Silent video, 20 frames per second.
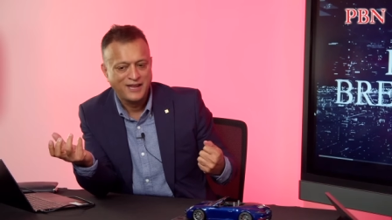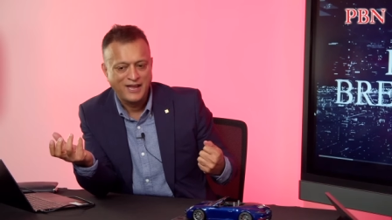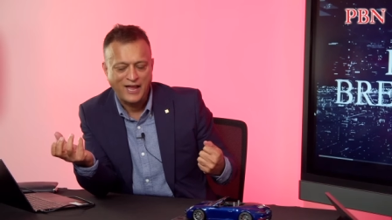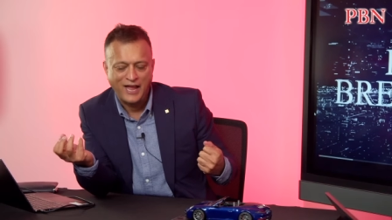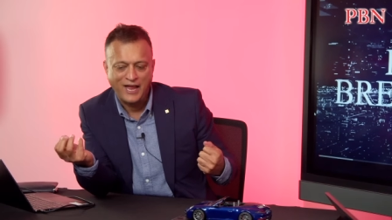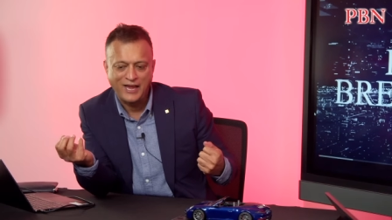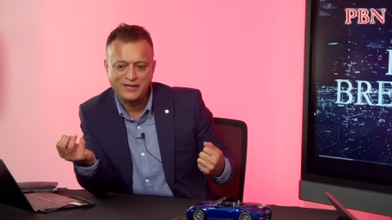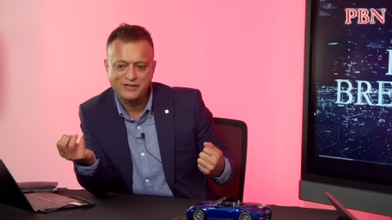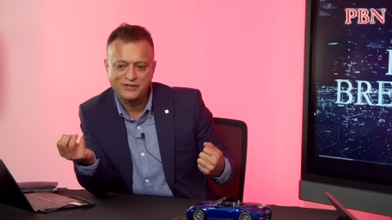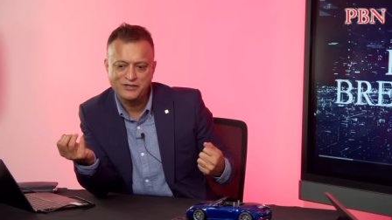
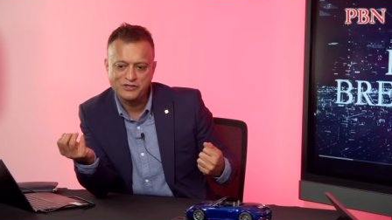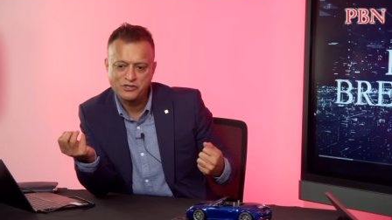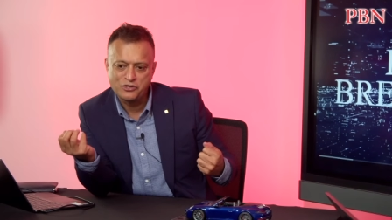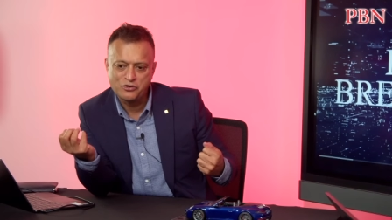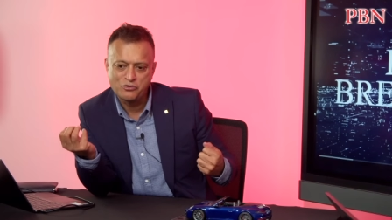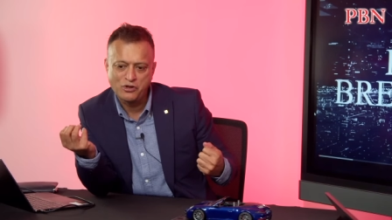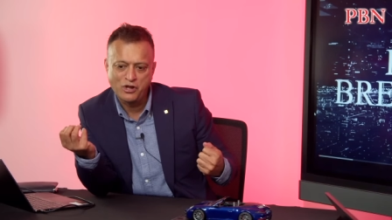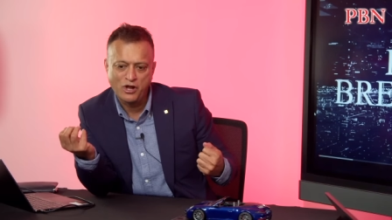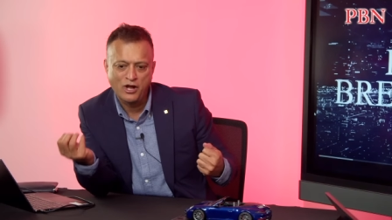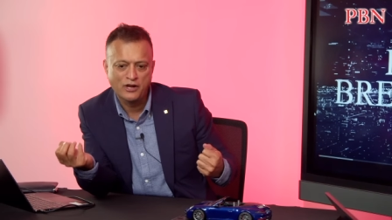And you
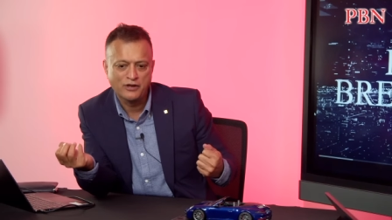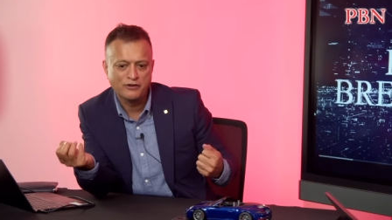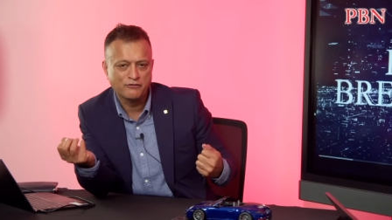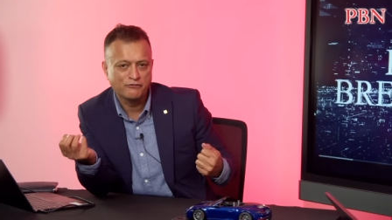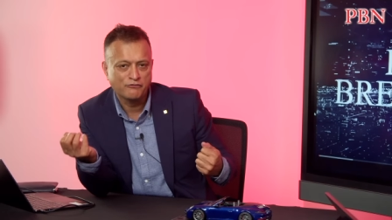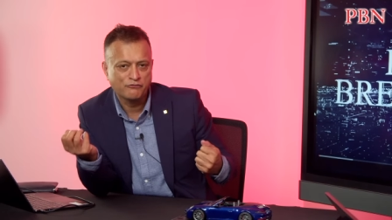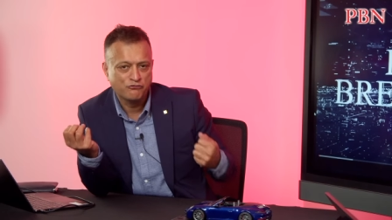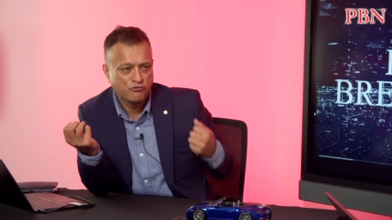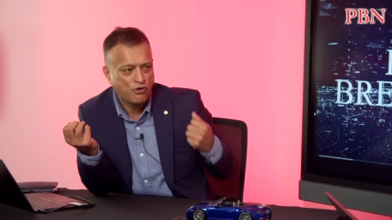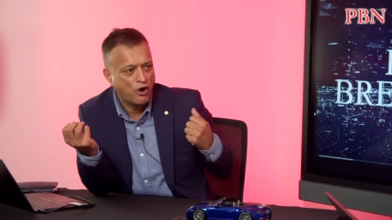can't
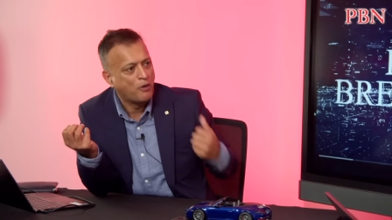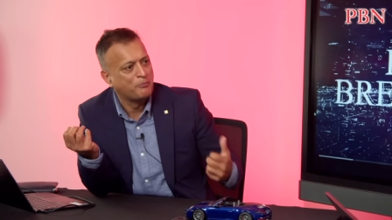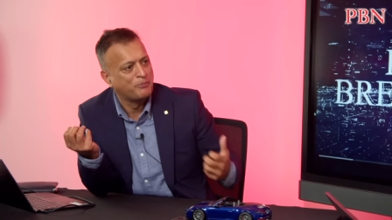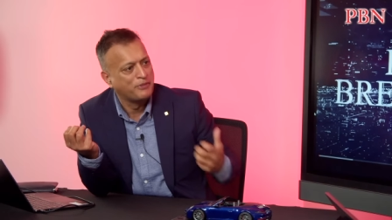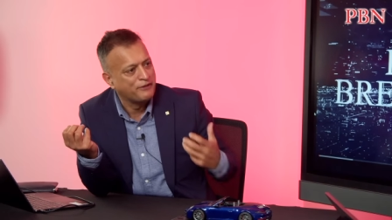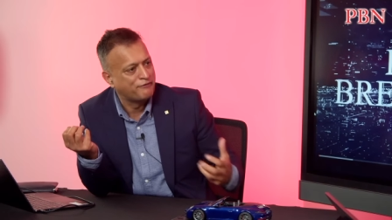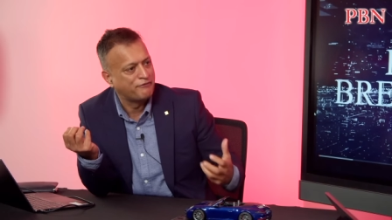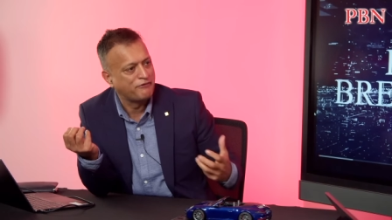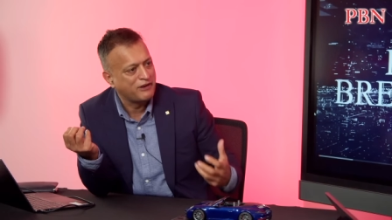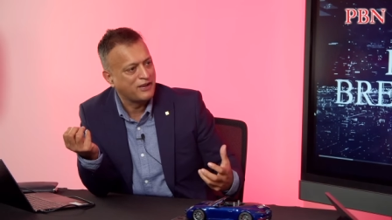rob the
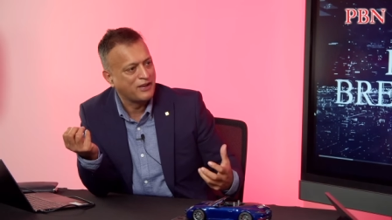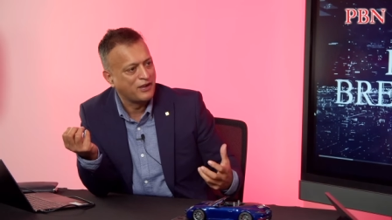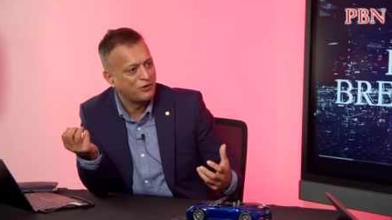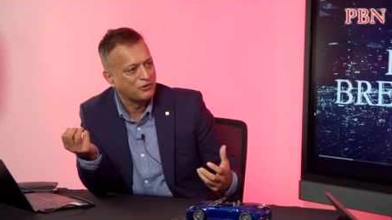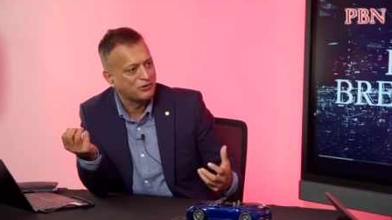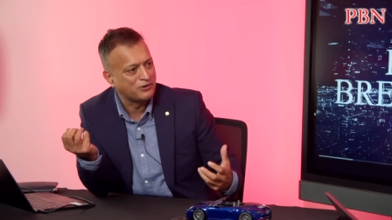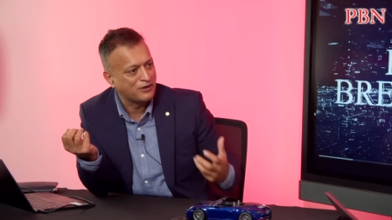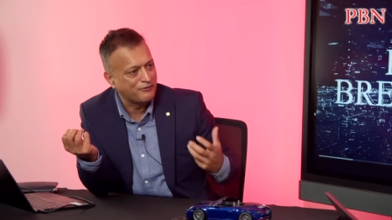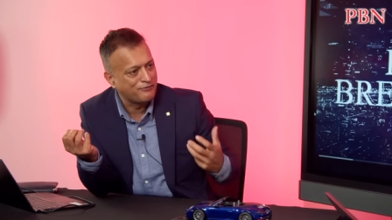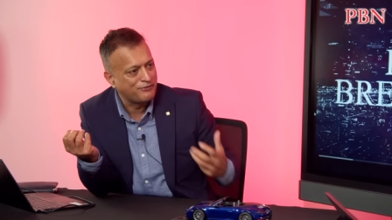
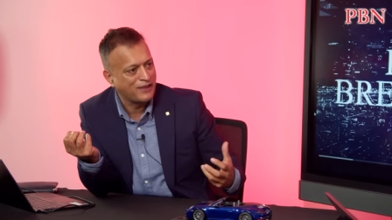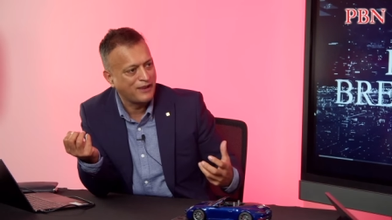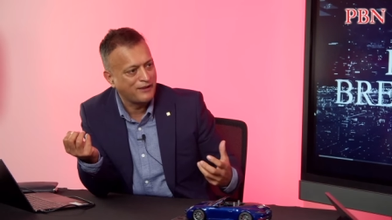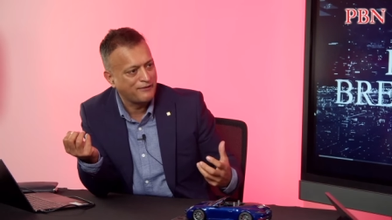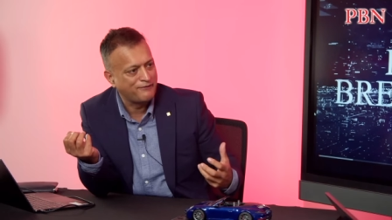freeholder of their